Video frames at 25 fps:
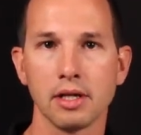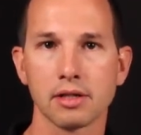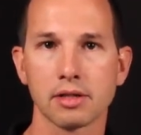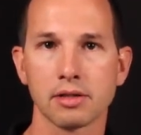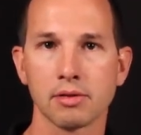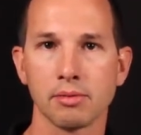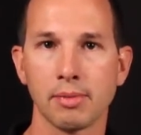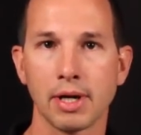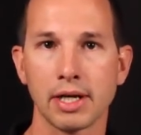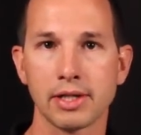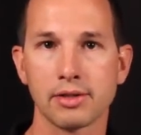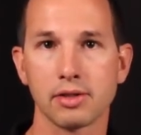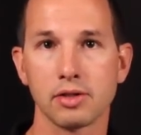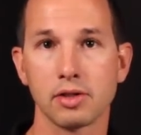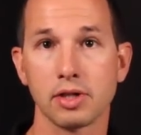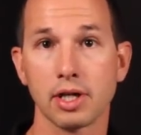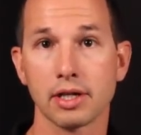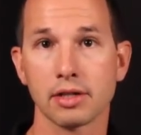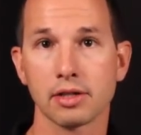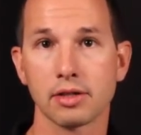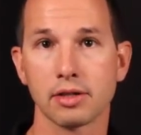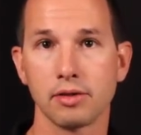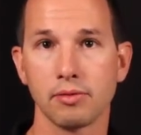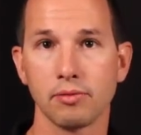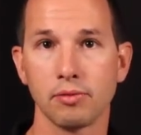So my
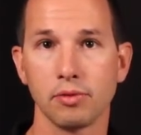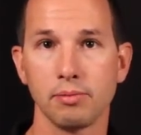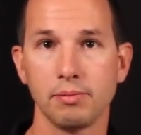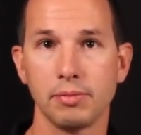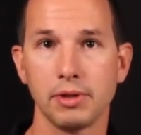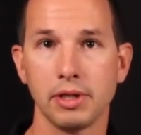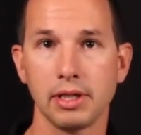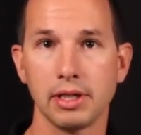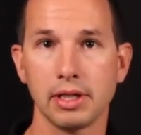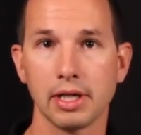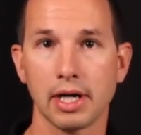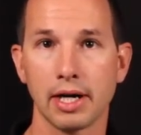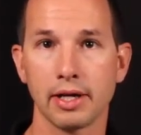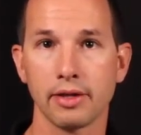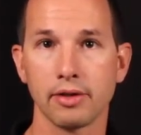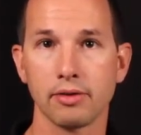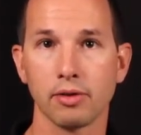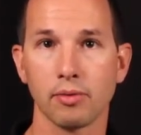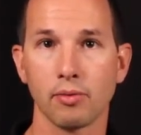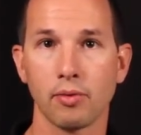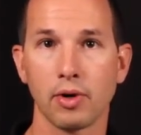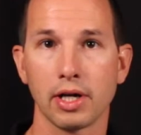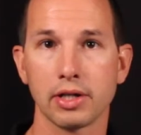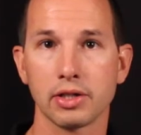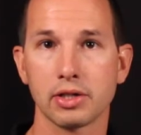suggestion would be either
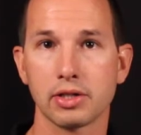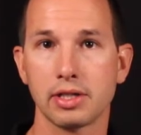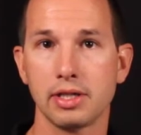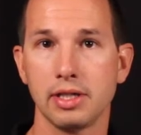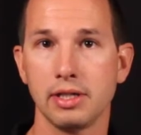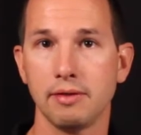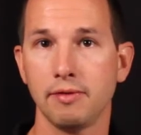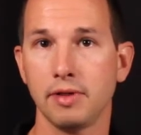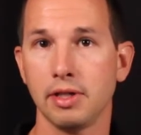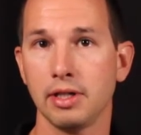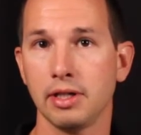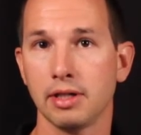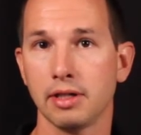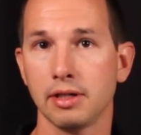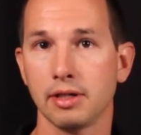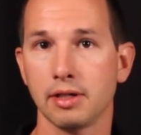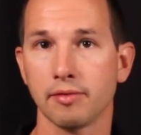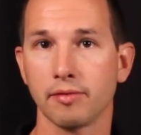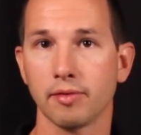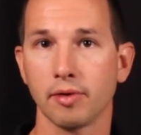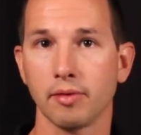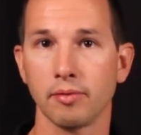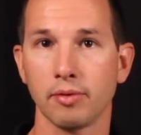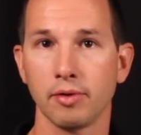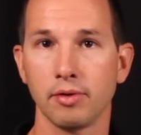to watch TV in a
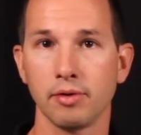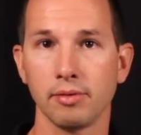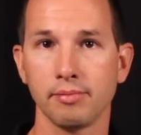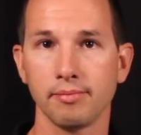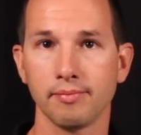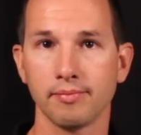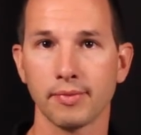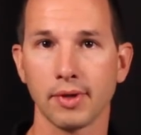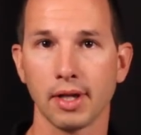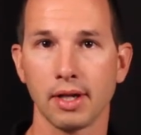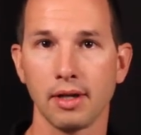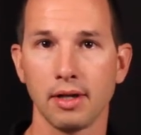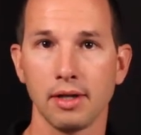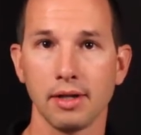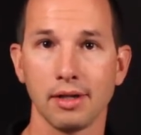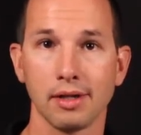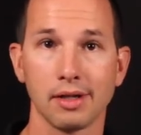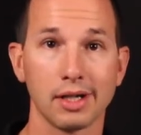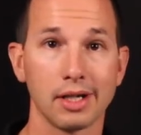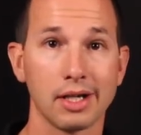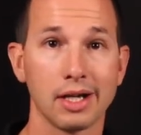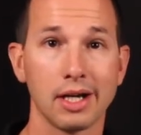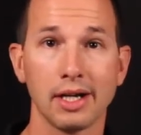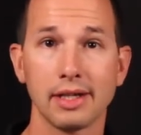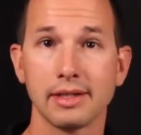different room,
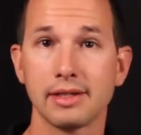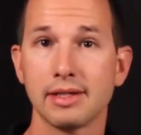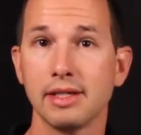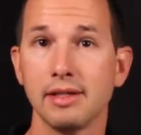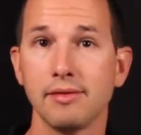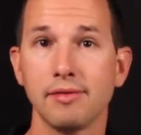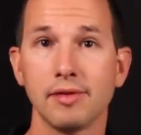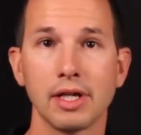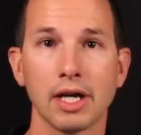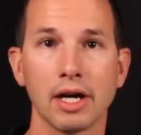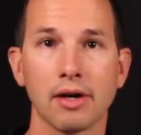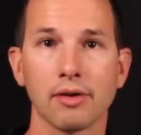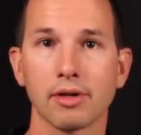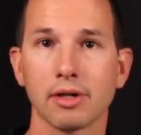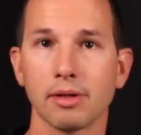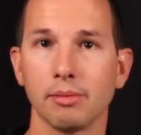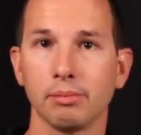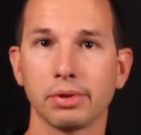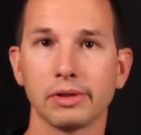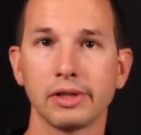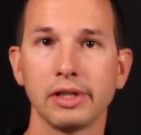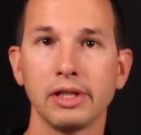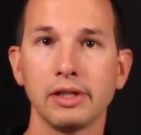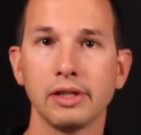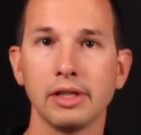cut TV out
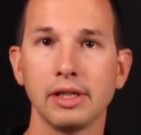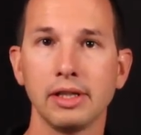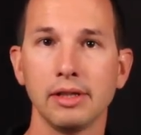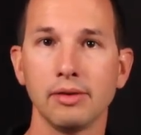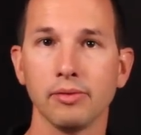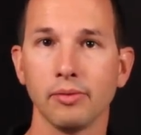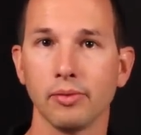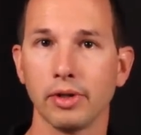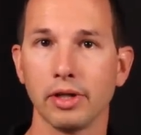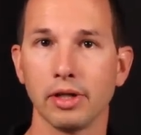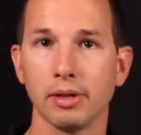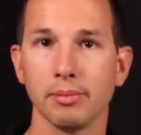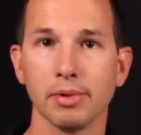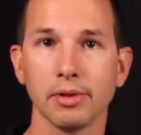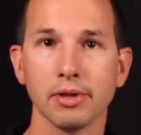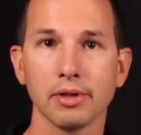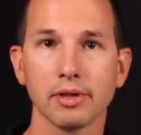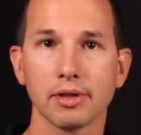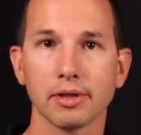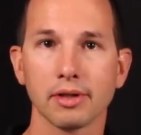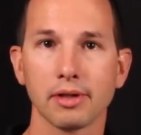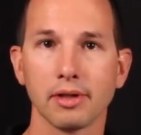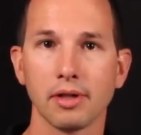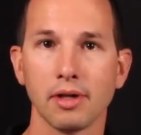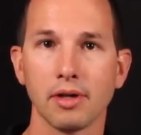completely and read a
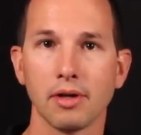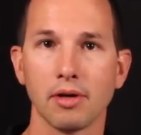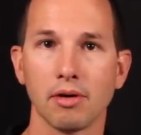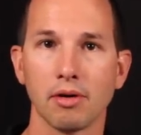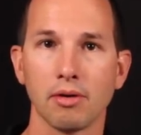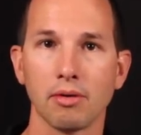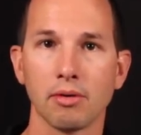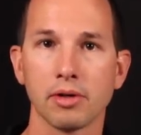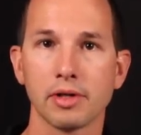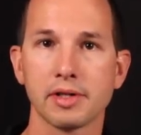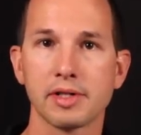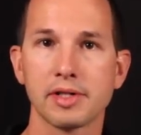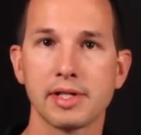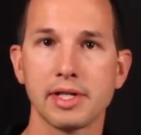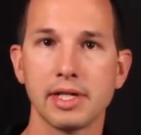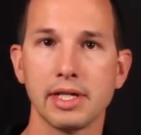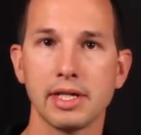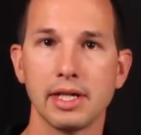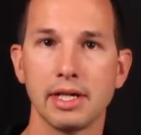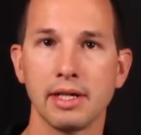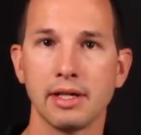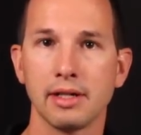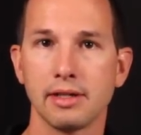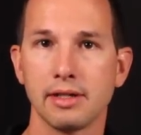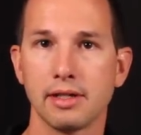book, or
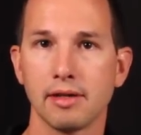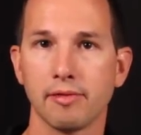sit in a